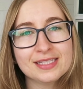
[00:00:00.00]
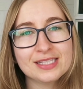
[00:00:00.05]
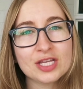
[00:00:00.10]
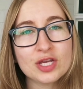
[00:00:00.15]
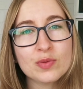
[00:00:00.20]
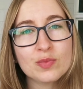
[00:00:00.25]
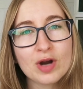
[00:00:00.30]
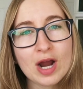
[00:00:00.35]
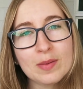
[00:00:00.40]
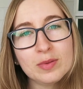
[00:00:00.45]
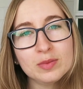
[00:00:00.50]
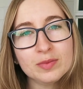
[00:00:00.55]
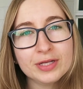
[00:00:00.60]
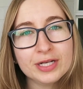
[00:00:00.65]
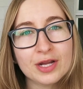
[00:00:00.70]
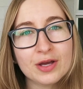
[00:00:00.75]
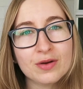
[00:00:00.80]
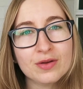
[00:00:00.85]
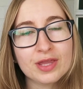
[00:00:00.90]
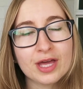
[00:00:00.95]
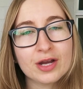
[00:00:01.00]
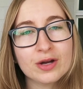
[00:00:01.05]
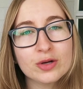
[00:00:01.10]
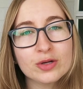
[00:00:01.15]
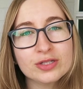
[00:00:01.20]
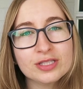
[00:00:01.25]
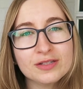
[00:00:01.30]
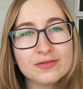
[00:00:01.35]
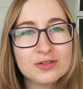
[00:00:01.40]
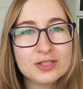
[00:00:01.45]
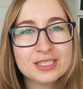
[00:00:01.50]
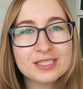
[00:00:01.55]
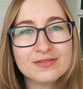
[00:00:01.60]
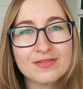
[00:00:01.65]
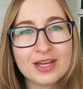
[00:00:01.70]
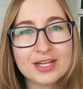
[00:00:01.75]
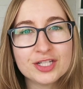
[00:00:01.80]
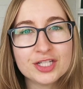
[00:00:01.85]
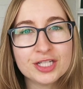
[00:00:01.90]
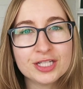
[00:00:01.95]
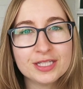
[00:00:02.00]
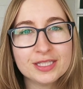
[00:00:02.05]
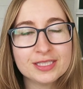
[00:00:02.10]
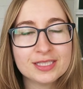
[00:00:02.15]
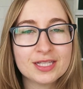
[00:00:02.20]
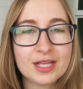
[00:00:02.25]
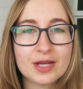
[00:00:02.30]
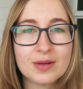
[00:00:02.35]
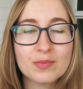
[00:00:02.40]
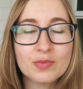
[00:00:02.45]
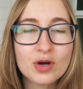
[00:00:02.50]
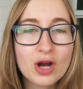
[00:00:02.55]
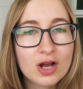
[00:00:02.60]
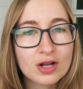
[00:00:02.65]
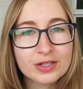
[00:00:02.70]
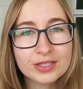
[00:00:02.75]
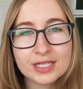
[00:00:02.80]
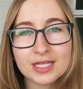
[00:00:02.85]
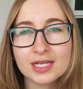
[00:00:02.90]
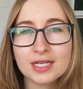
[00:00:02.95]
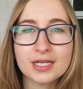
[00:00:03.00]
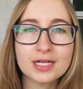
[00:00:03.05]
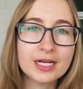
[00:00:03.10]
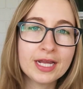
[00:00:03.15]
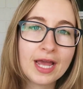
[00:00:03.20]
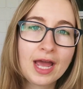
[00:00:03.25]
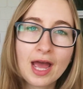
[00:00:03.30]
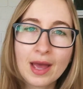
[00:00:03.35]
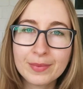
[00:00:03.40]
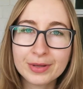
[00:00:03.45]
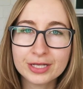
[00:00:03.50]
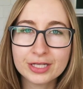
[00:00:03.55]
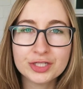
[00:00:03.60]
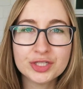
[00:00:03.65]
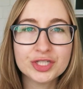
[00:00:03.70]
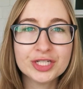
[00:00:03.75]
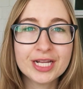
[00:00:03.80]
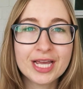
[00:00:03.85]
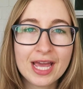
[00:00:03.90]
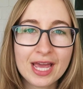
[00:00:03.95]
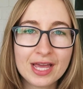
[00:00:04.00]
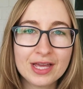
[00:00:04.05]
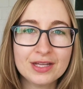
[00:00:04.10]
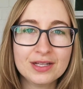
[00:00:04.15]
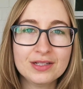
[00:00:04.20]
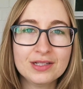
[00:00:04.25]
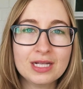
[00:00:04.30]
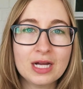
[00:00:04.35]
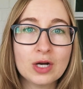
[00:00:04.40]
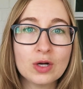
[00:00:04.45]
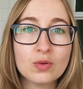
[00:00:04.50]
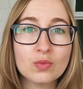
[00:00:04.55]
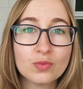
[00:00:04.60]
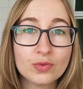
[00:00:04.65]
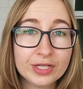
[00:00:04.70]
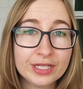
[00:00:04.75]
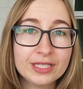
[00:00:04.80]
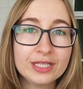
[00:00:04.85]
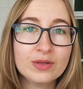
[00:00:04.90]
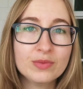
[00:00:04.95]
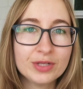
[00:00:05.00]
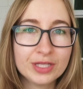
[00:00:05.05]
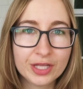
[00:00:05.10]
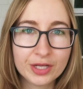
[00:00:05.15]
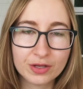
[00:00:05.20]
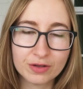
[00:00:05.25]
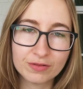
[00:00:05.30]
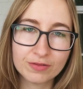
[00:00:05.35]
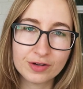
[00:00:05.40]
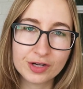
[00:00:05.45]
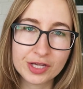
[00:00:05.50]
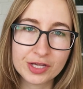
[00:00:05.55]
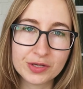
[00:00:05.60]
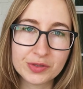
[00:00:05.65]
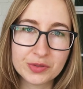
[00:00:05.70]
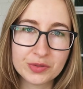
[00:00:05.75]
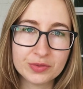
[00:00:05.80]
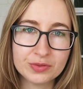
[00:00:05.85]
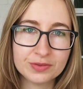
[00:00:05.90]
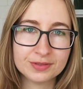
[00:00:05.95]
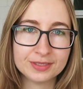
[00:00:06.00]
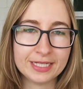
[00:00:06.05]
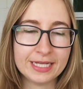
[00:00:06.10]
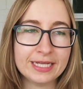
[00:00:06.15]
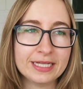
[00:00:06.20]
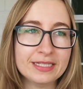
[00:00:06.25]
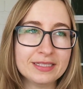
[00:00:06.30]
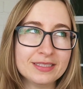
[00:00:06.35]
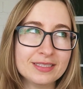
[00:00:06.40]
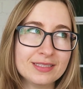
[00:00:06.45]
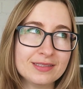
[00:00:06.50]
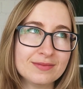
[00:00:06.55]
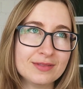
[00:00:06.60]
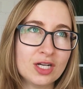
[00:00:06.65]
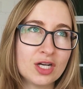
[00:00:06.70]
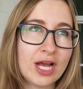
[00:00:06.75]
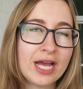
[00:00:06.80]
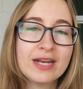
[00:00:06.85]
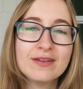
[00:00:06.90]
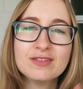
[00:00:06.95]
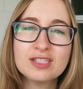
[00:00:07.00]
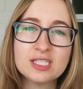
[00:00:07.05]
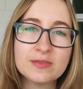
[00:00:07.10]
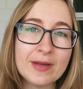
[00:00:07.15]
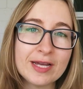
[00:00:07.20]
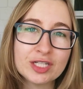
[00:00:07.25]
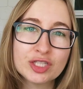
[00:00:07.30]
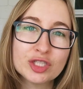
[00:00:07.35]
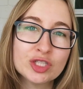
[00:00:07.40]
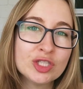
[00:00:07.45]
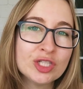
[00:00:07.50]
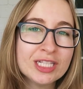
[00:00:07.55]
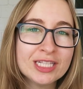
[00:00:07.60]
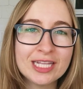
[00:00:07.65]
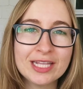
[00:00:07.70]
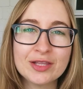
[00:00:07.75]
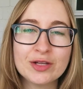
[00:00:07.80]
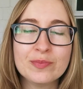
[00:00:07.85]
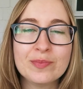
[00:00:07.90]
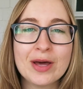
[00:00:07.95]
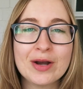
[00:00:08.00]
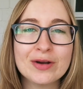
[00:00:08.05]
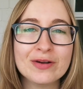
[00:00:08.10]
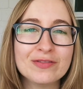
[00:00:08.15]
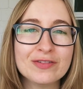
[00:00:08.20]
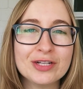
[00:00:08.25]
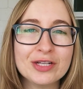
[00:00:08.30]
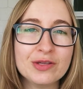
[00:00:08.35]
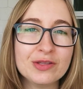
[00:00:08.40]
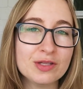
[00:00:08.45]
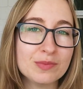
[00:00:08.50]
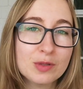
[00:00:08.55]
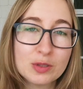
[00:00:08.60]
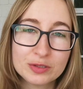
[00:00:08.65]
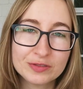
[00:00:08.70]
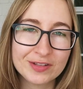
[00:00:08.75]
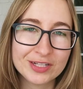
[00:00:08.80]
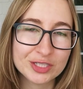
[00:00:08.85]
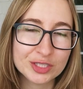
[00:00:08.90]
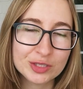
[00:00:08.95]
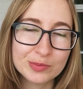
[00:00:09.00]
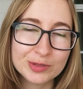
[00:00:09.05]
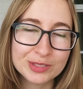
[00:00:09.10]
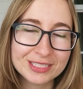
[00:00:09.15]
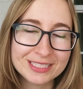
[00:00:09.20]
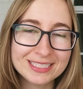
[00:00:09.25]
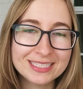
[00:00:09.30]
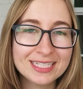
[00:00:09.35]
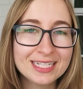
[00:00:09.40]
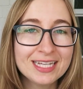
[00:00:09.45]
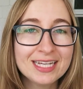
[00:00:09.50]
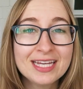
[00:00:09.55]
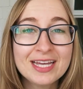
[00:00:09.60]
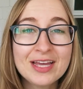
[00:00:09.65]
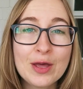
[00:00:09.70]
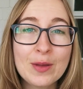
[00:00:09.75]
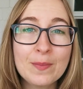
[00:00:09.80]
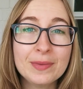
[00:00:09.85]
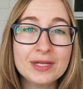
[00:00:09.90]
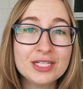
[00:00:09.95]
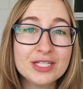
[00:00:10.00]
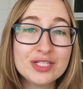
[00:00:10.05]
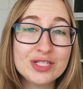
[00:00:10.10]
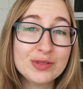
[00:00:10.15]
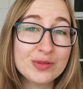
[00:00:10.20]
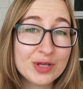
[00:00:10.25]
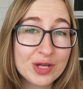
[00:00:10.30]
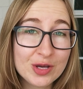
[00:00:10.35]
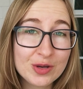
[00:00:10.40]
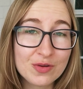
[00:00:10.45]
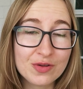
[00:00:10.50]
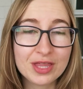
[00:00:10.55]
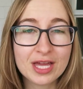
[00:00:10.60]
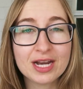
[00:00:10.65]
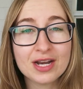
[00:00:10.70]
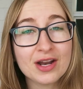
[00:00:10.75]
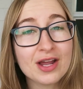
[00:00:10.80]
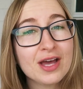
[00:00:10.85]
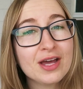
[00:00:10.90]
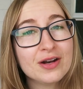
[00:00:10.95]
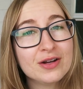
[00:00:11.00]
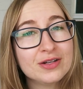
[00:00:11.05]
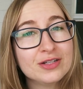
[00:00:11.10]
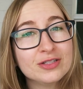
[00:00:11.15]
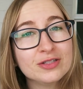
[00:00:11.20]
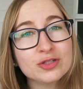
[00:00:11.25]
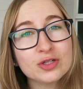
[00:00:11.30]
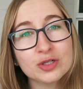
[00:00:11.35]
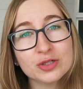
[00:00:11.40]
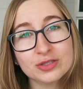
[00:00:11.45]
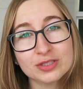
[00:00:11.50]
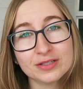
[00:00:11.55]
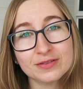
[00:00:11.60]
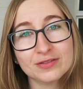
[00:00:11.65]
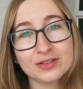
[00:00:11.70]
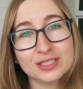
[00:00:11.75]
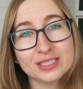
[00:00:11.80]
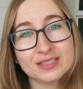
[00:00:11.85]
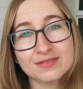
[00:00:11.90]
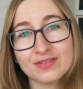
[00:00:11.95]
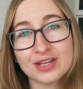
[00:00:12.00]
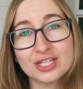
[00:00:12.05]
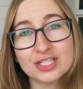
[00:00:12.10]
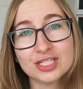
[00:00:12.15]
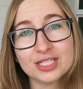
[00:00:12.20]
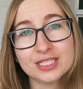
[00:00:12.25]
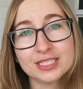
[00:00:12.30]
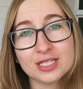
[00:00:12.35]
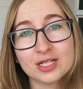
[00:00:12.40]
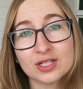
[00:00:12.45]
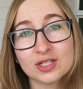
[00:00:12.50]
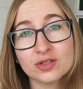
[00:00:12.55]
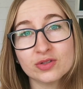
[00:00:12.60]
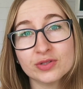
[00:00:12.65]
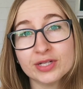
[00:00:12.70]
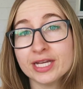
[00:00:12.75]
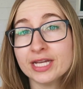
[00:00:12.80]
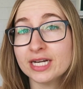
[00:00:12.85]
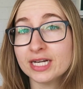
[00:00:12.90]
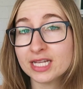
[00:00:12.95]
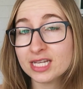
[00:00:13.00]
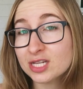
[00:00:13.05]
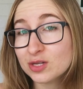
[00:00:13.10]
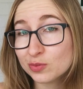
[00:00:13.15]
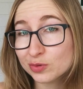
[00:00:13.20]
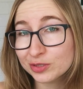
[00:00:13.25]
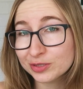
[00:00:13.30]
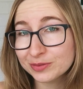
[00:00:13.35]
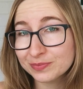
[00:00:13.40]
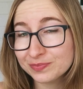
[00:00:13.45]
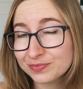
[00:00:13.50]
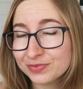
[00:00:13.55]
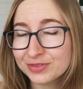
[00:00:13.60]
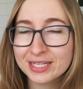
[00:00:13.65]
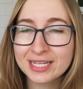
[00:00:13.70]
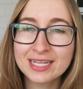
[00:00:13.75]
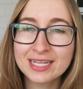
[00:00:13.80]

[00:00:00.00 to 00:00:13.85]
So you probably know that cruciferous veggies like broccoli and cabbage and kale are really, really good for you and are kind of special in that they're better for you than most vegetables. But did you know that not all cruciferous veggies are created equal?